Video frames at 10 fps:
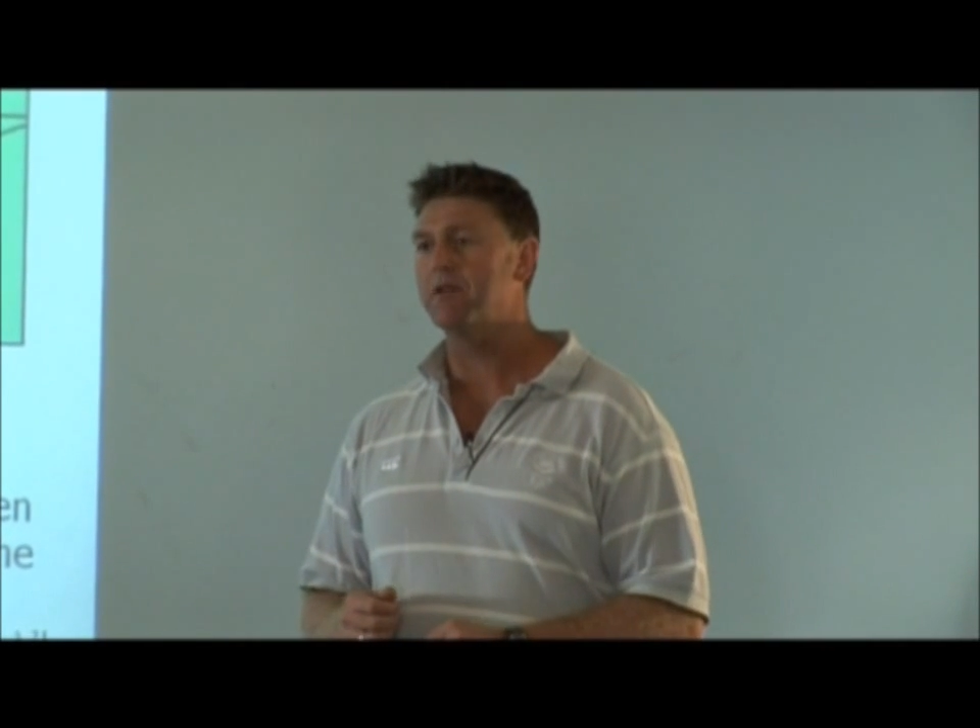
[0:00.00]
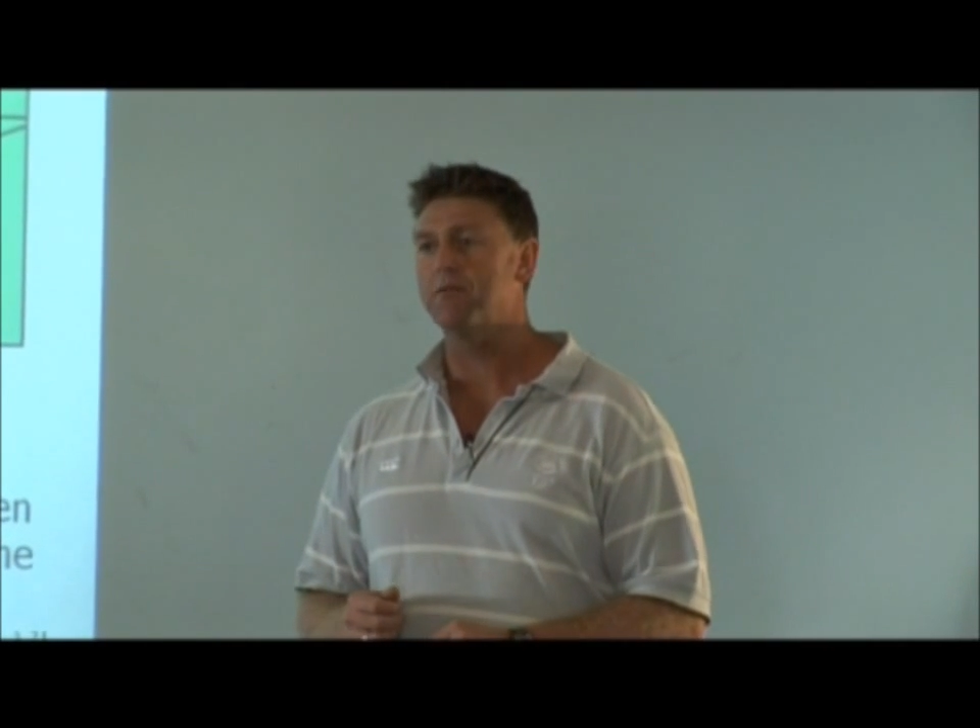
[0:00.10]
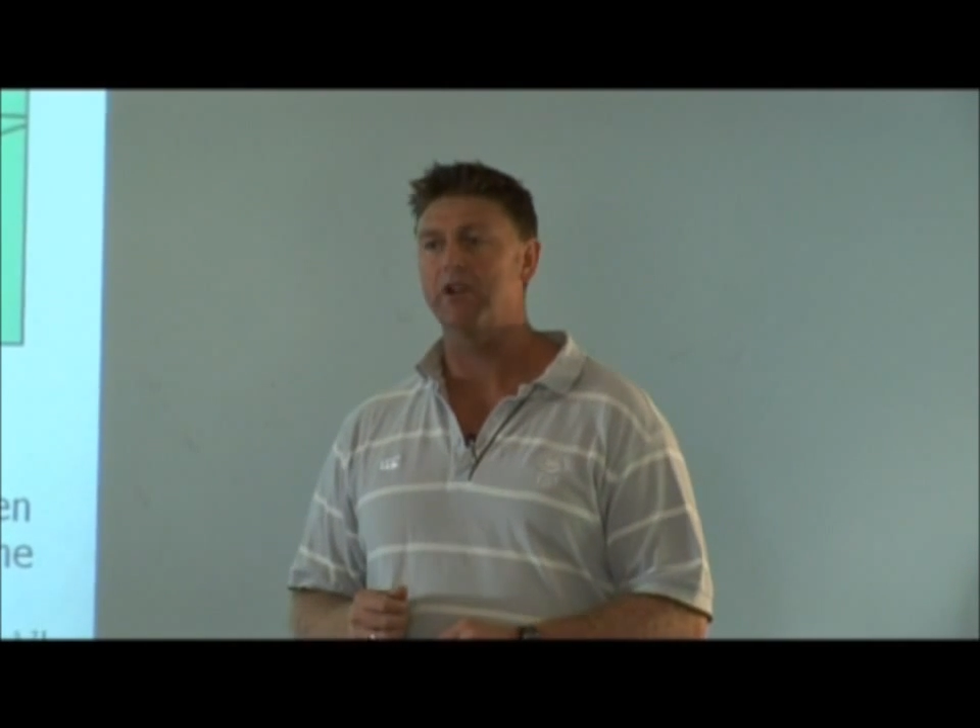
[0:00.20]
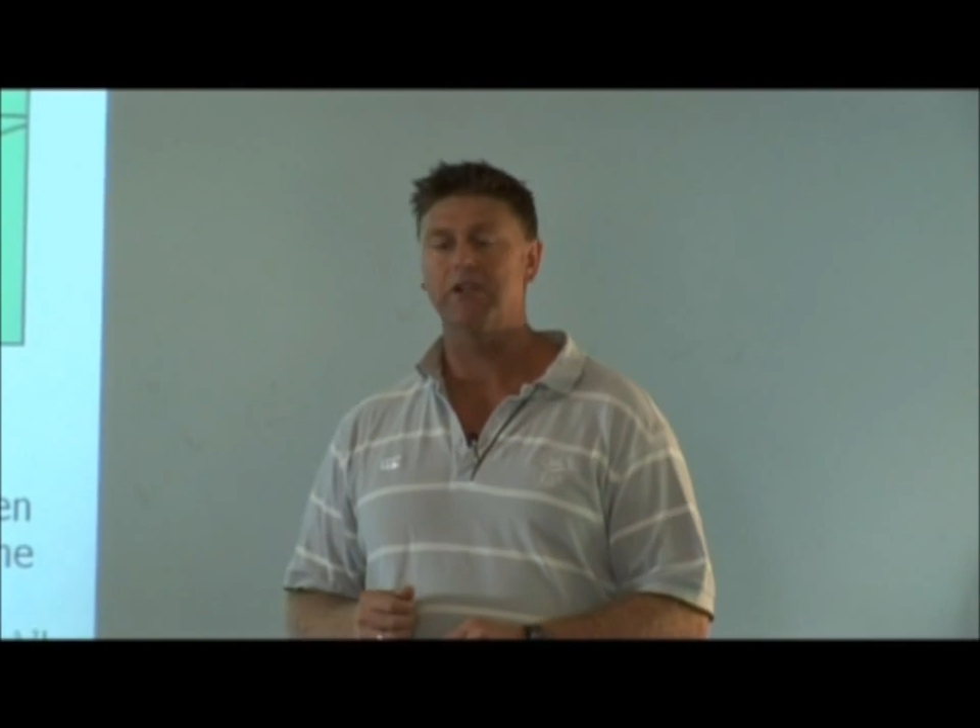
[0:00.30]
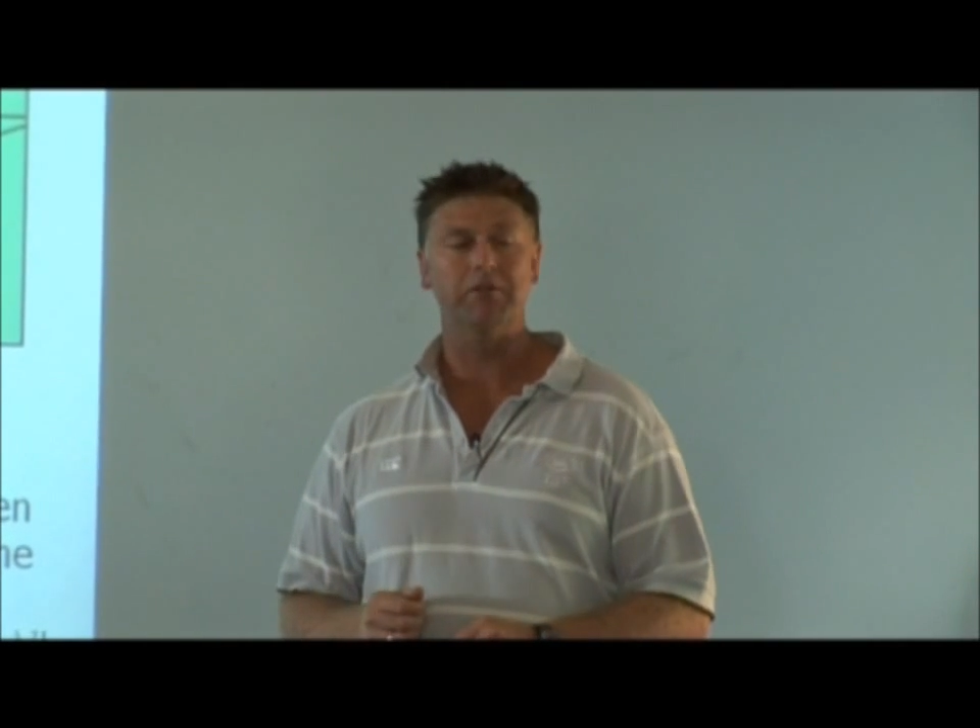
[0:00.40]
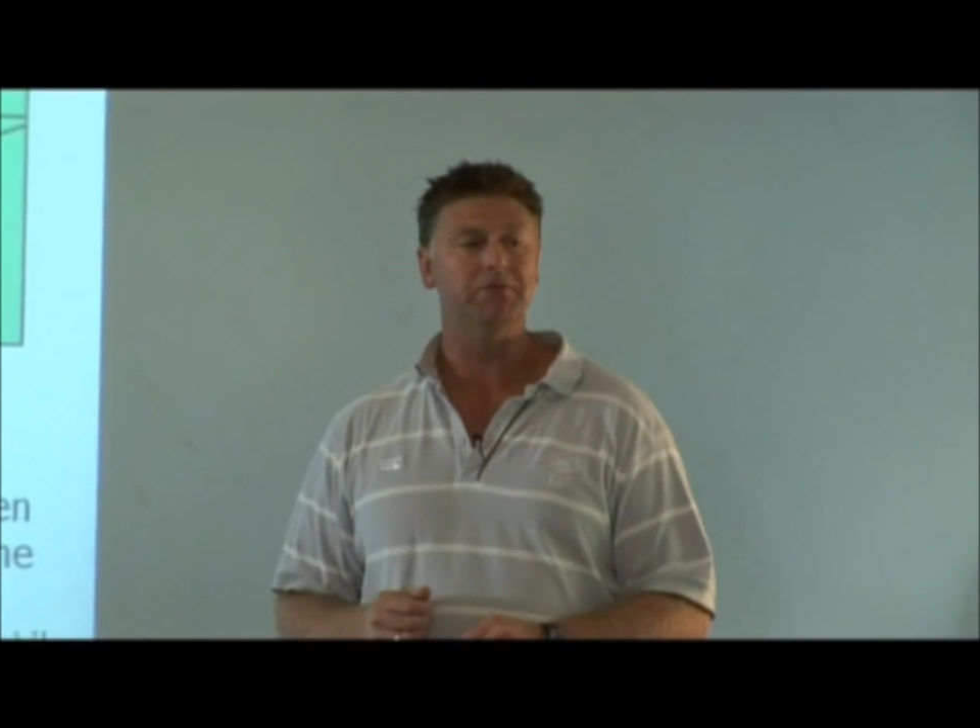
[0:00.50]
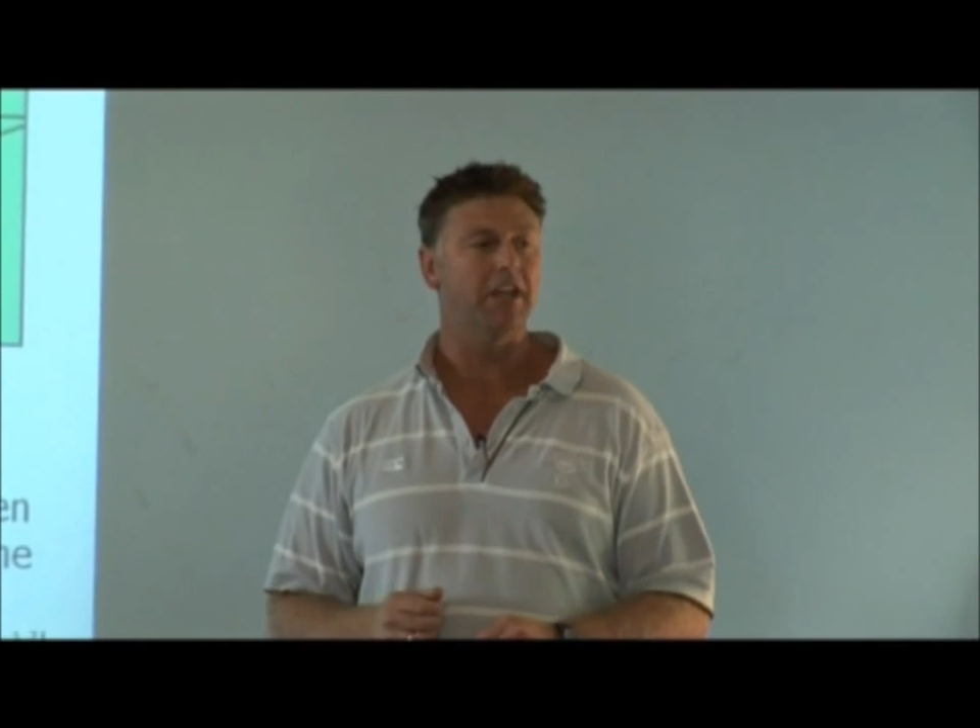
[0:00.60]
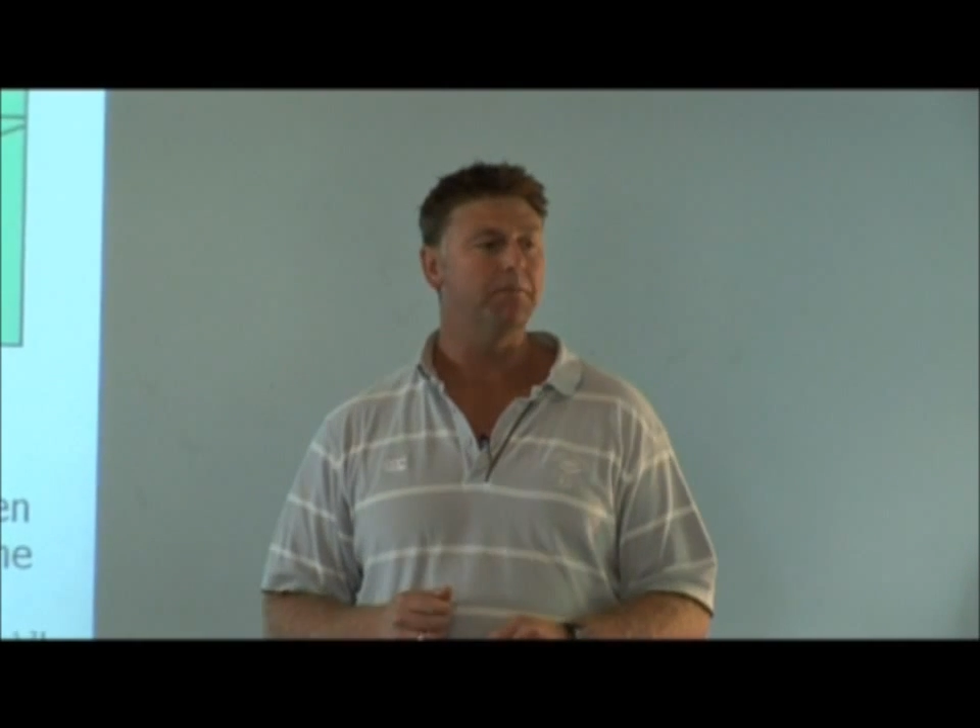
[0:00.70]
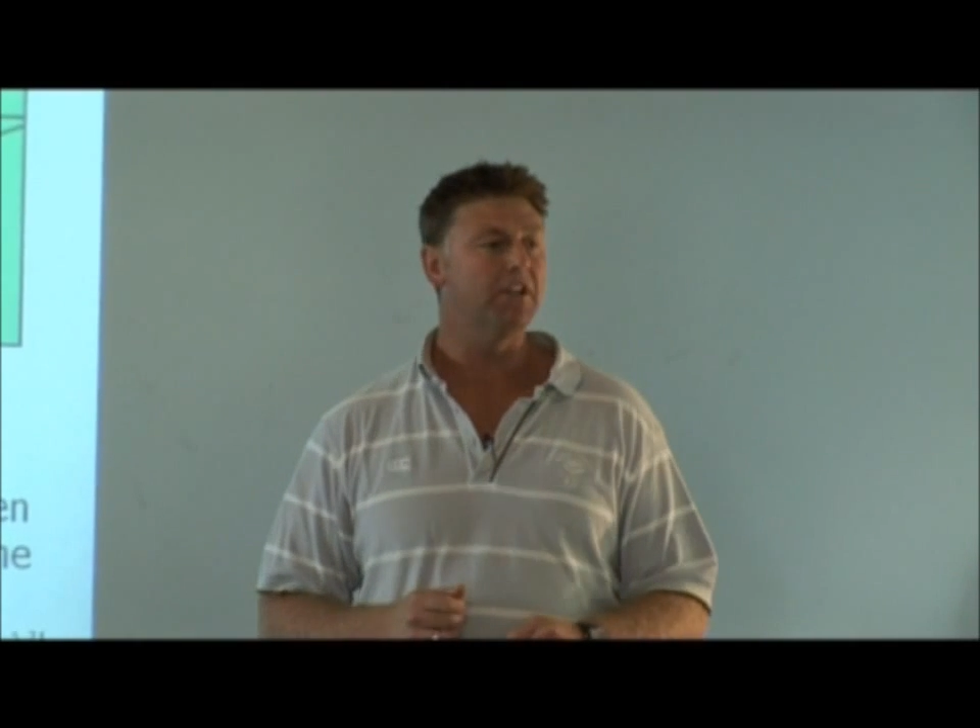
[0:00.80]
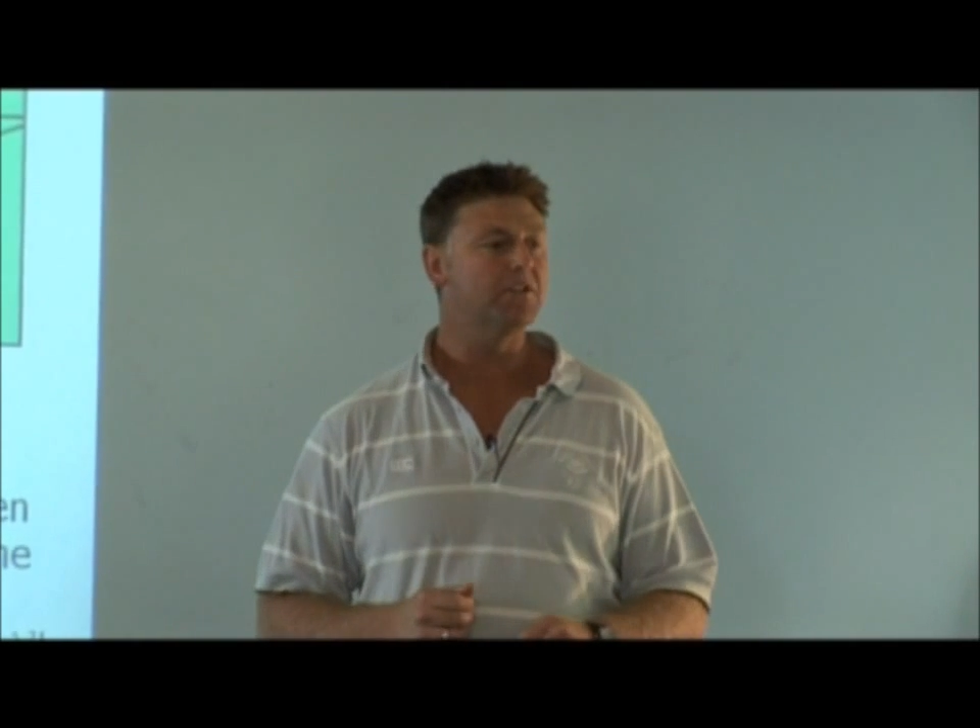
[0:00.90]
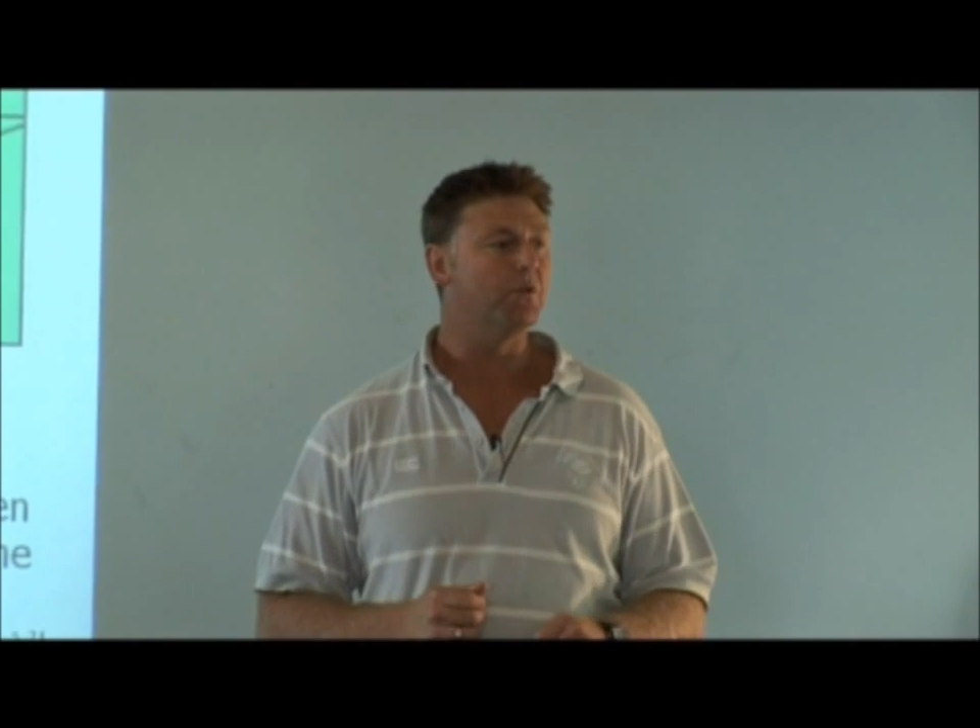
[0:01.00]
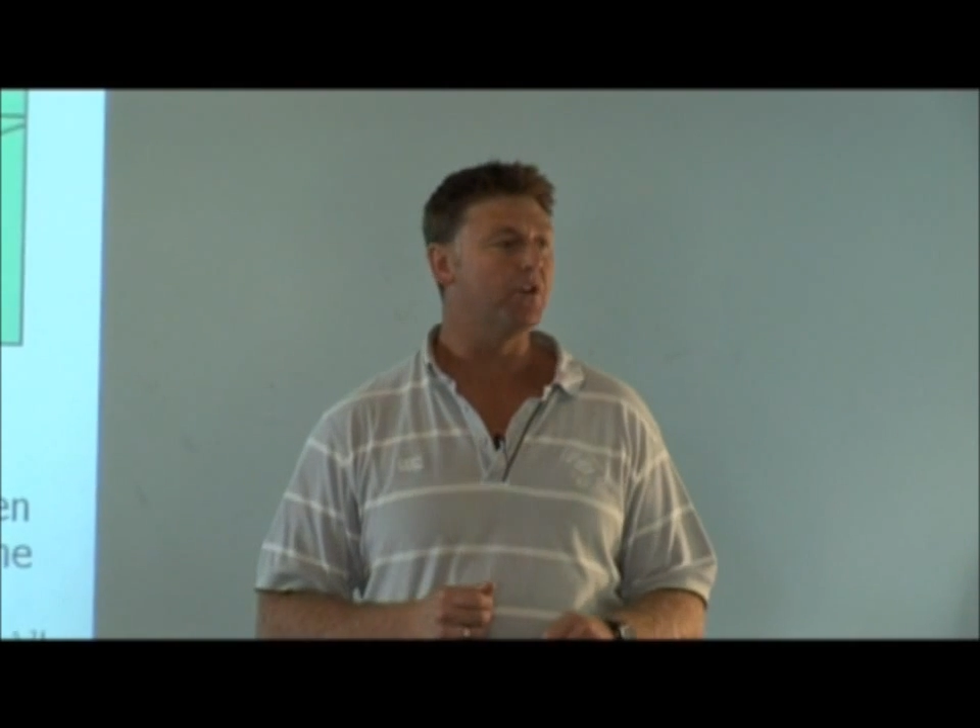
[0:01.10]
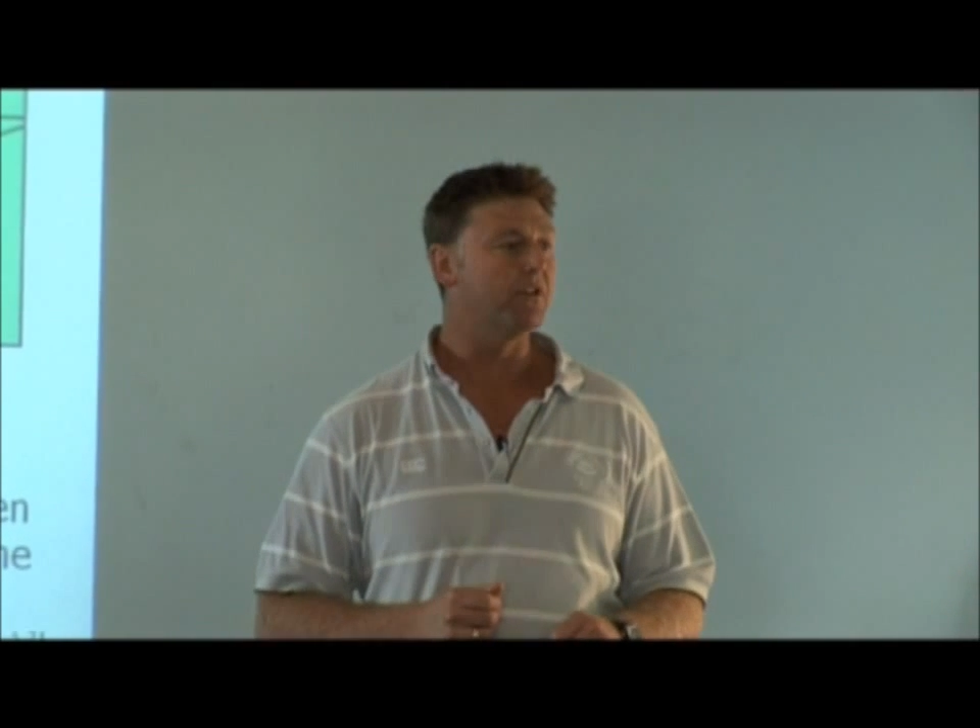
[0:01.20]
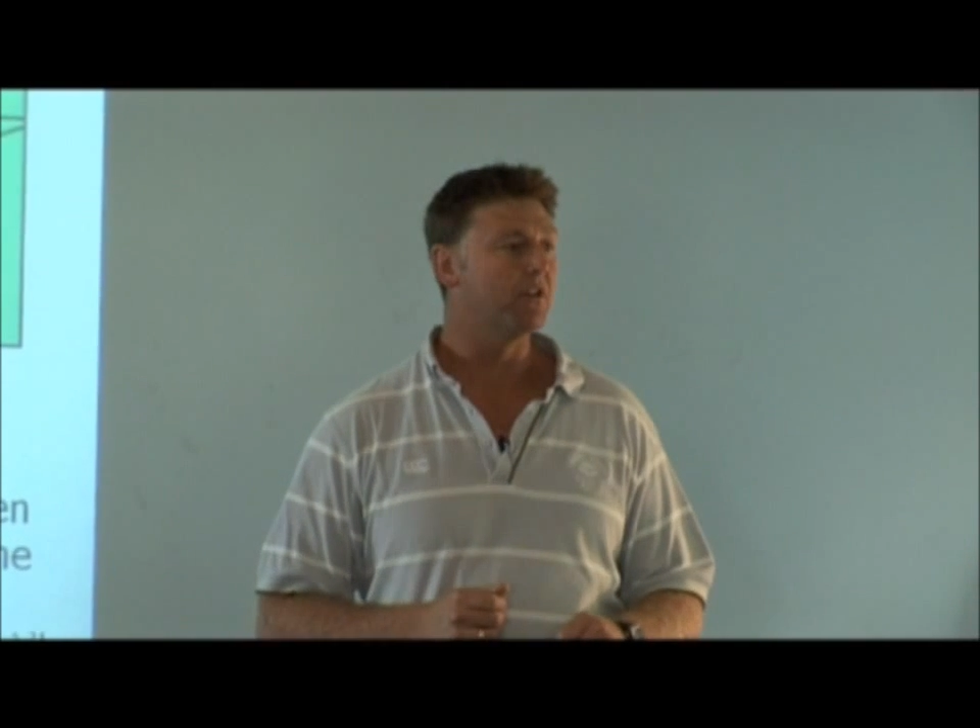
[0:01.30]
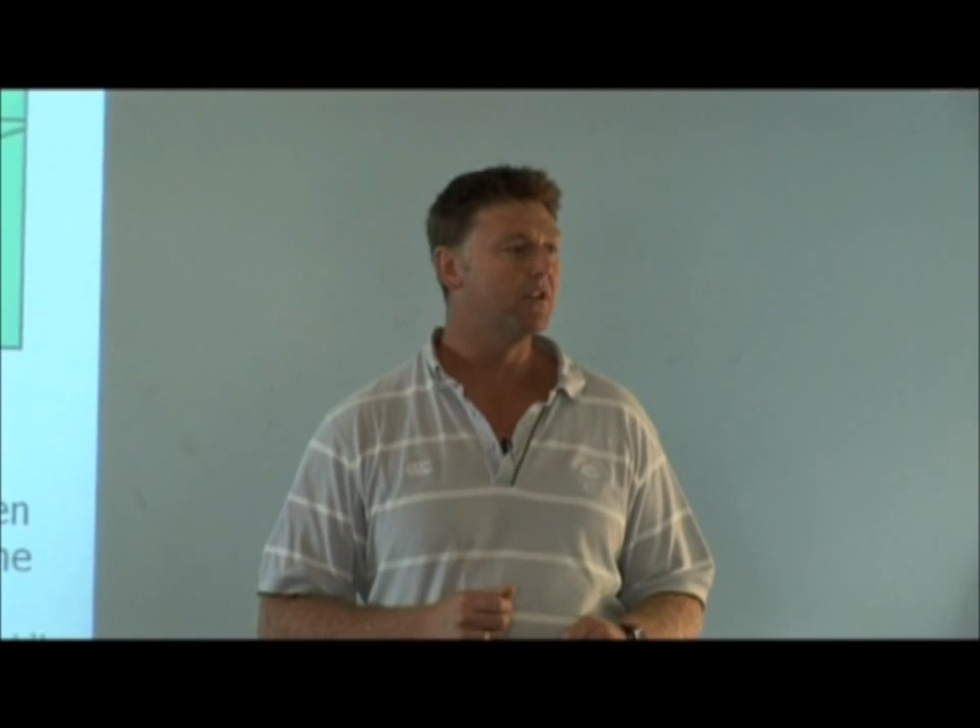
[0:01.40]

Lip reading: You might give him 10 minutes worth.